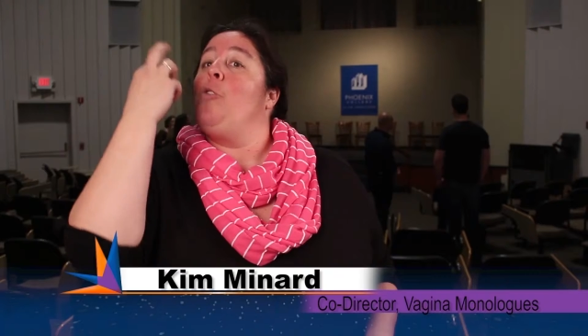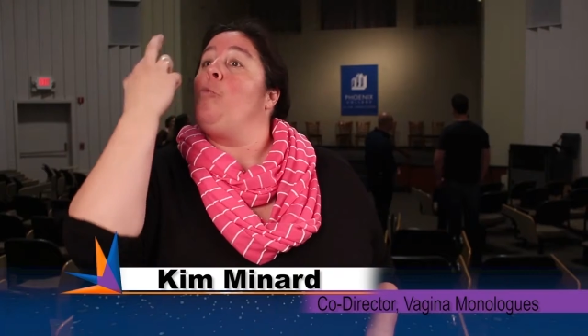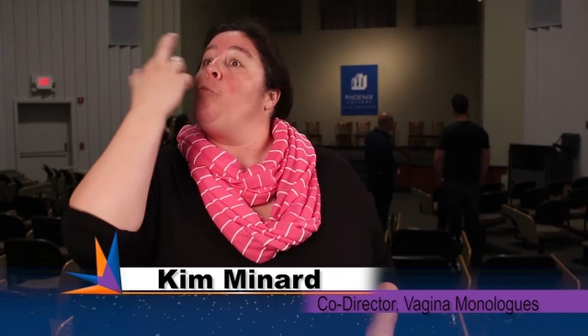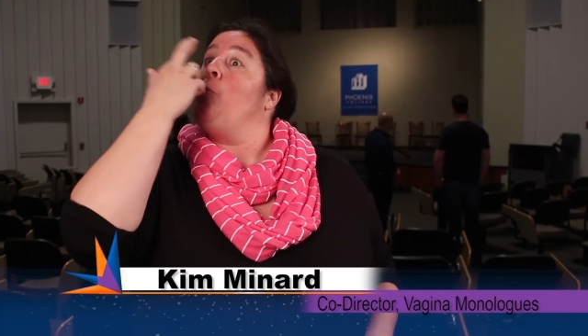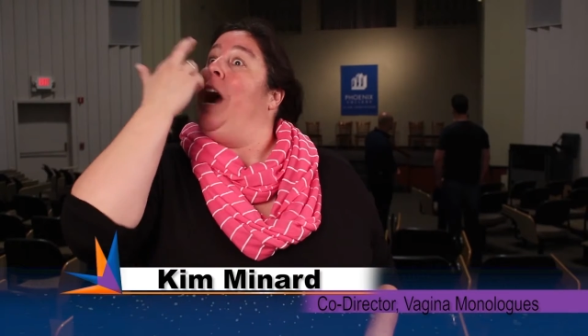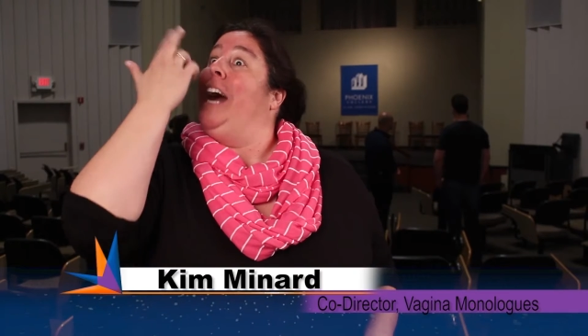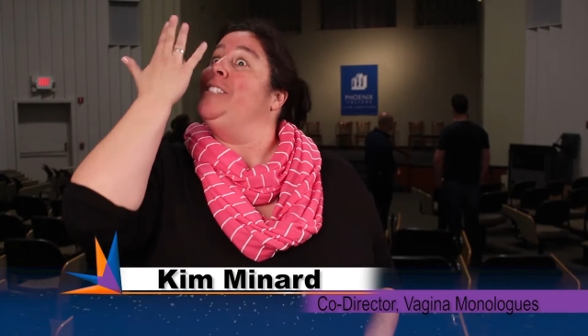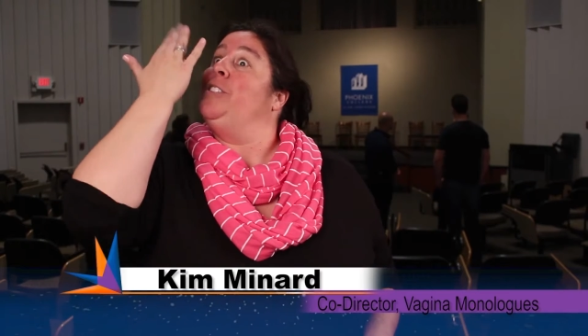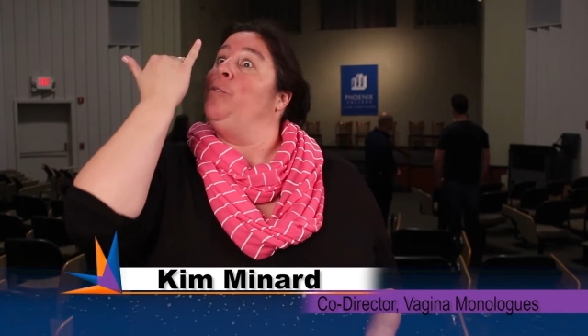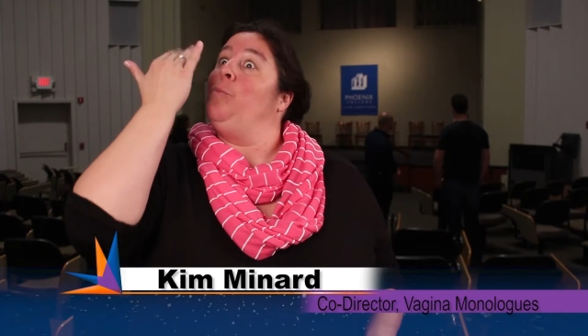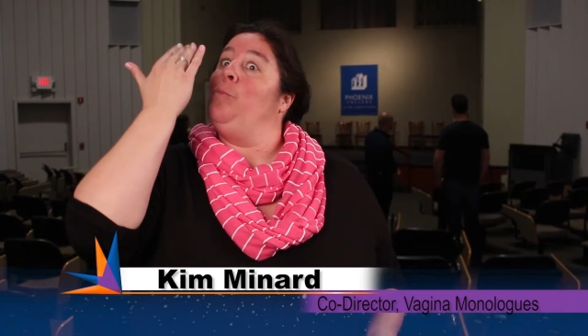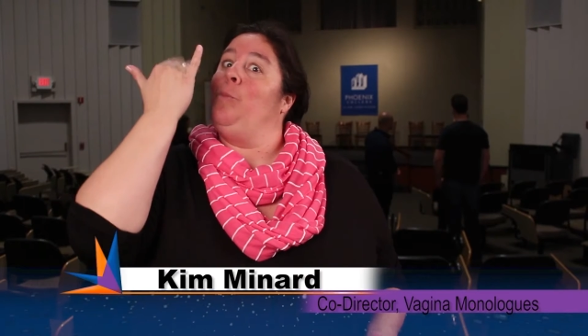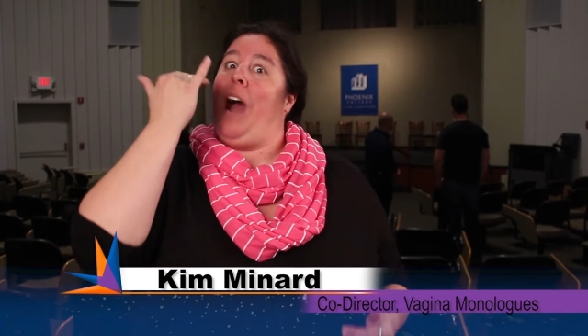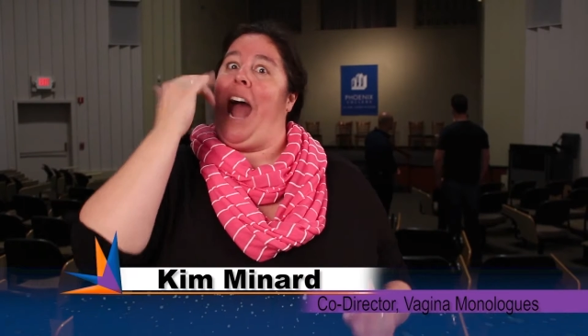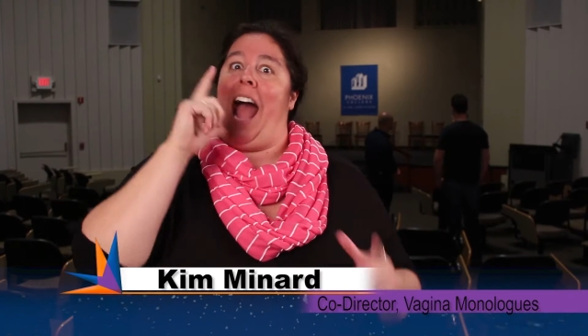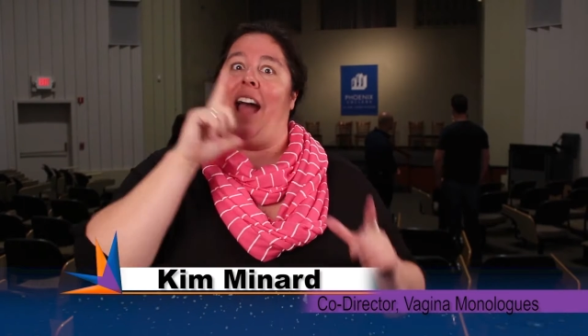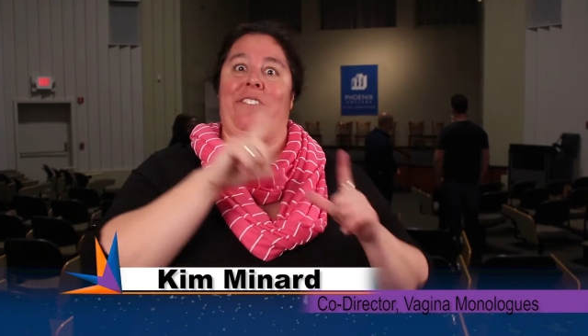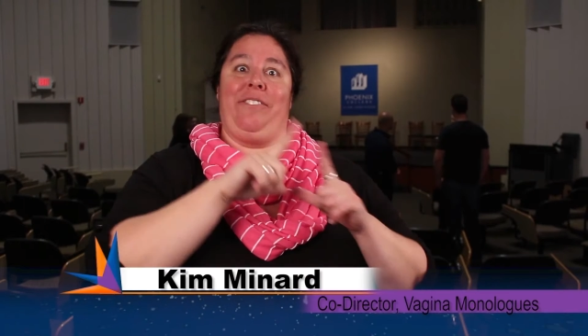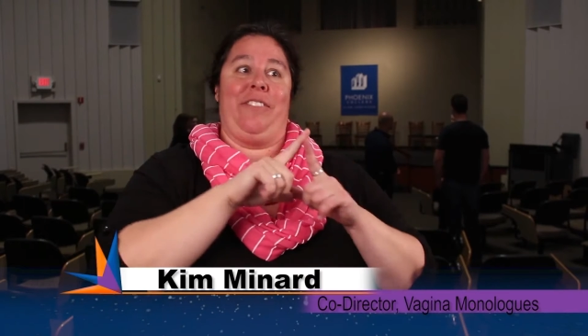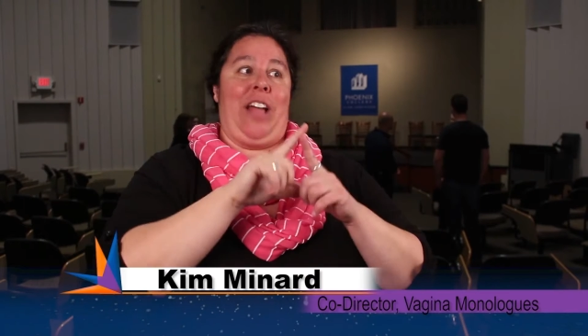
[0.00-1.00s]
The main
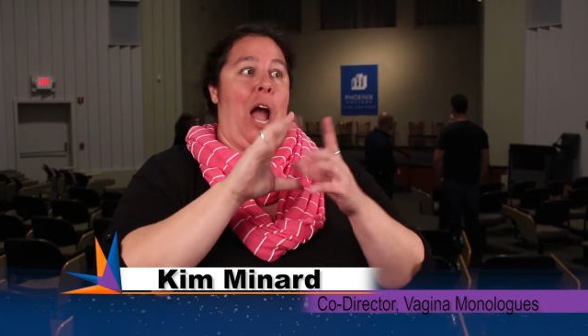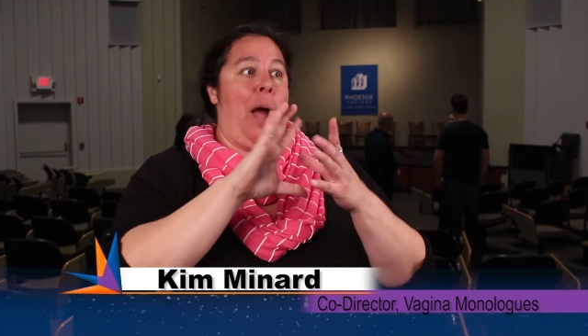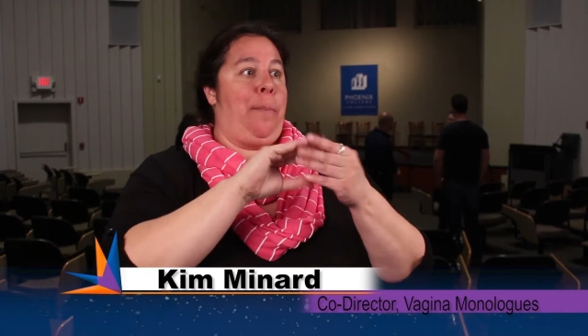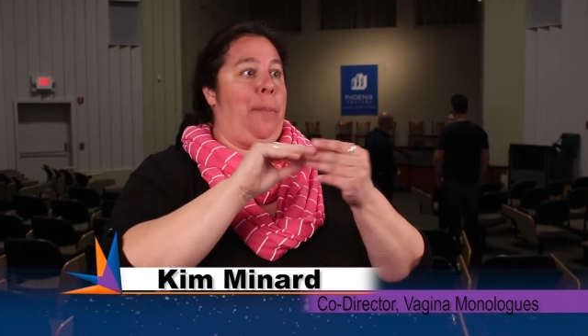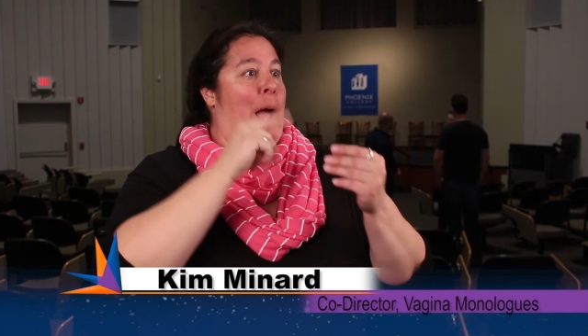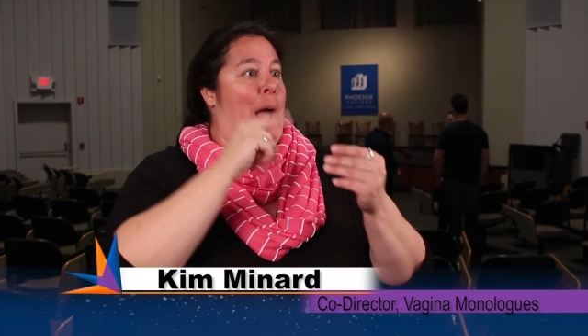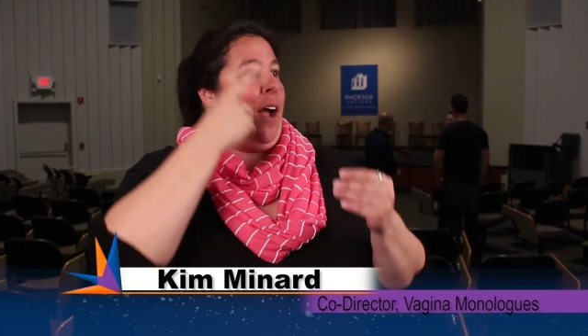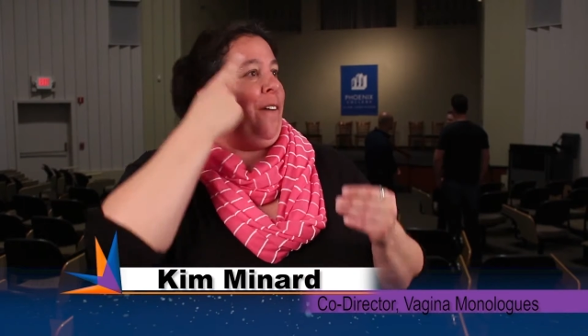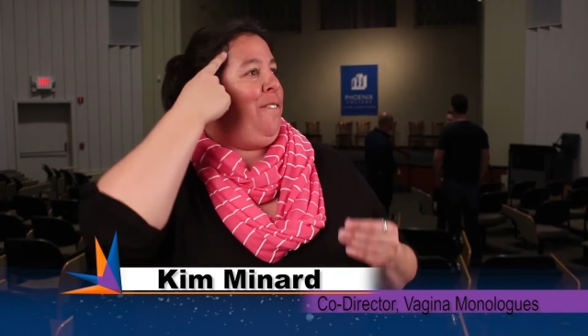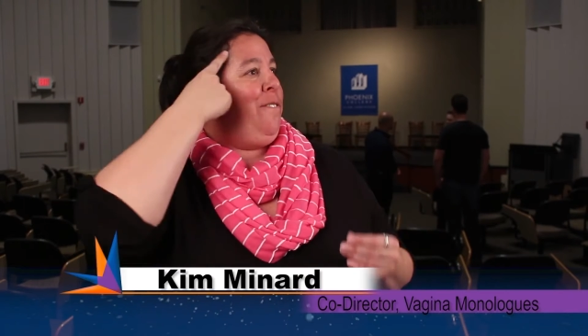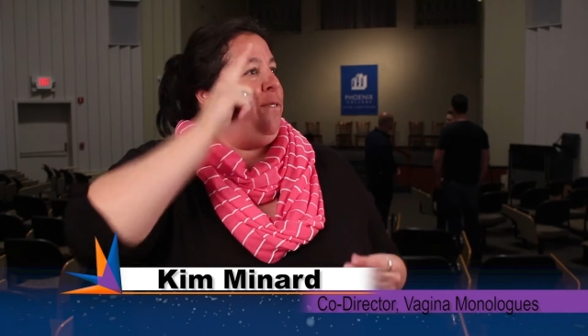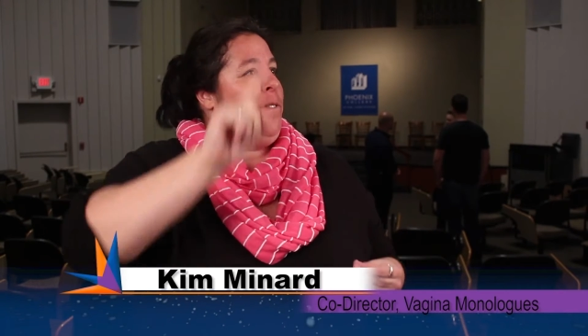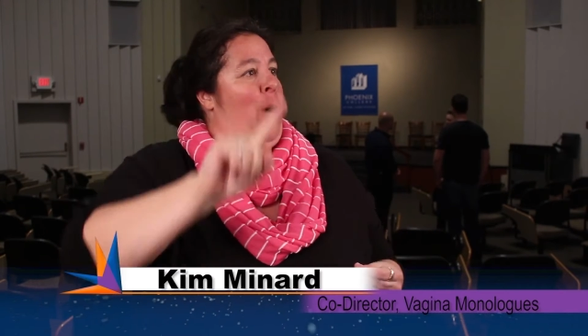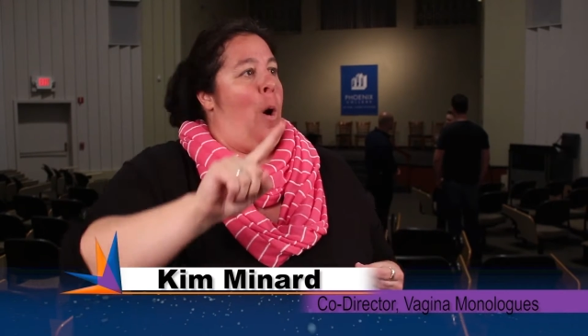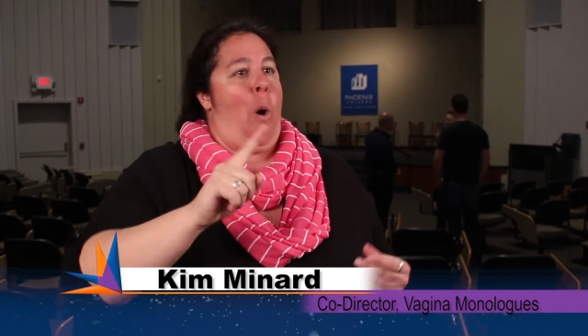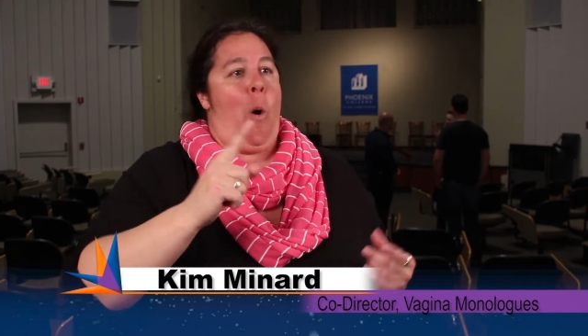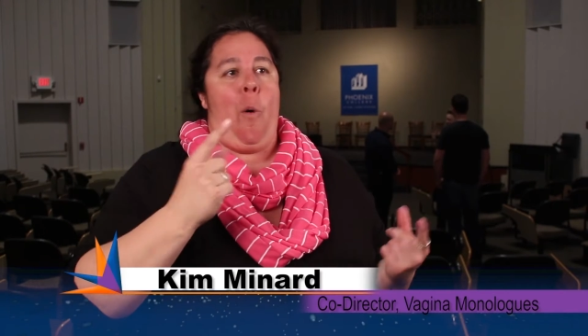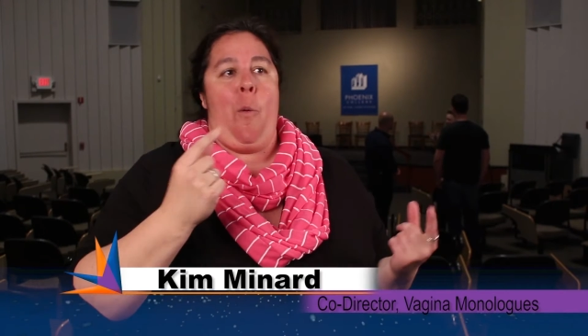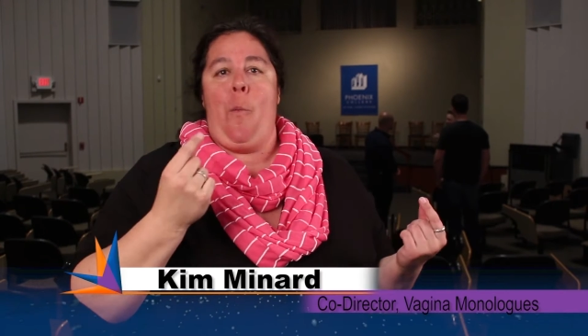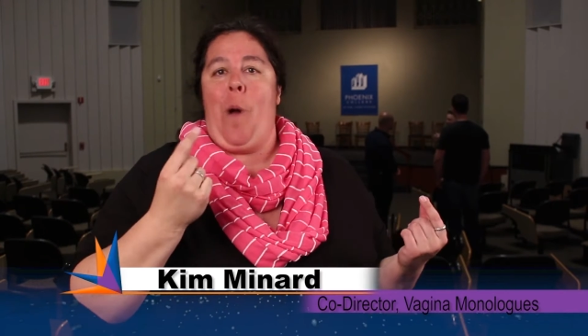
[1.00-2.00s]
reason behind the Vagina
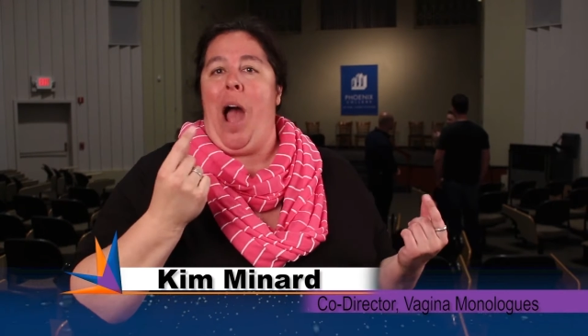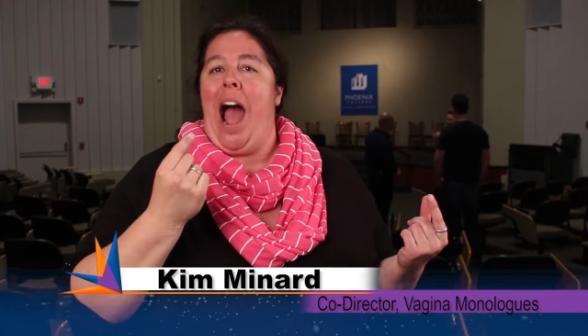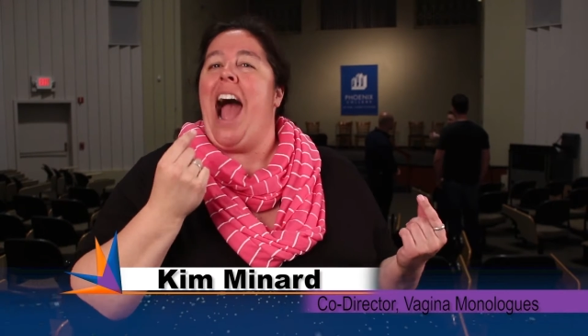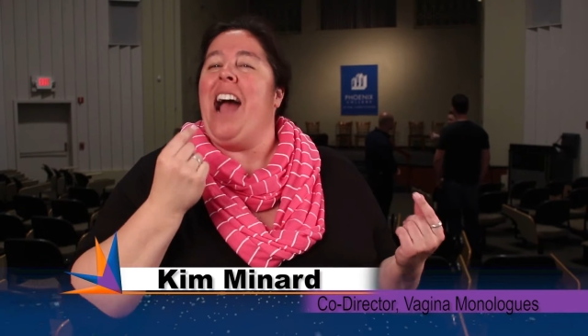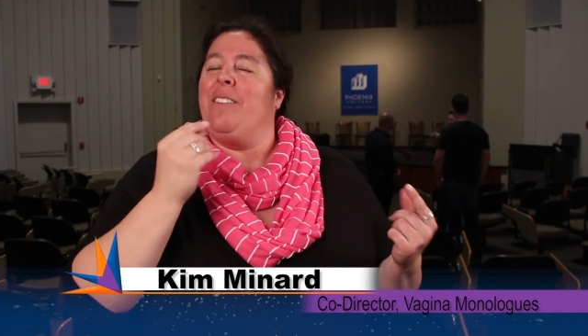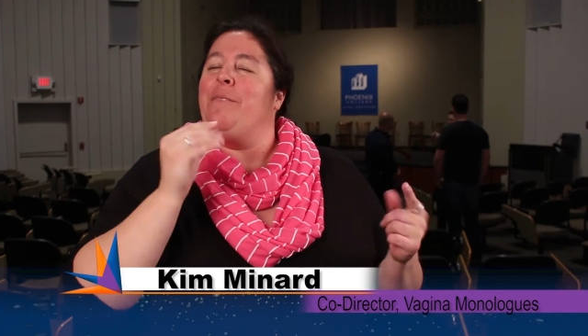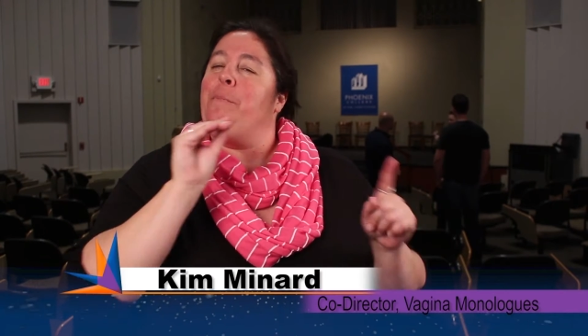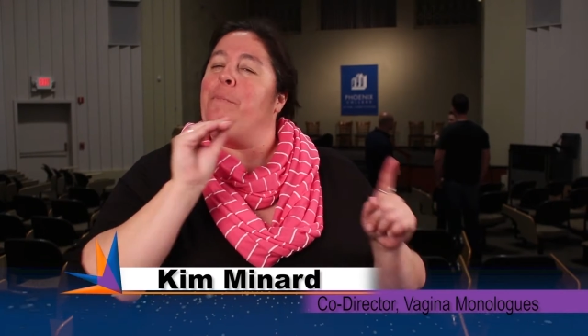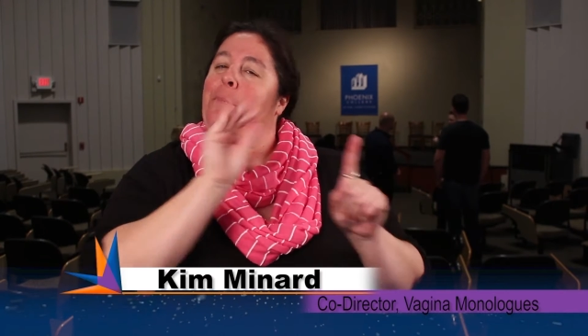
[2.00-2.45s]
Monologues is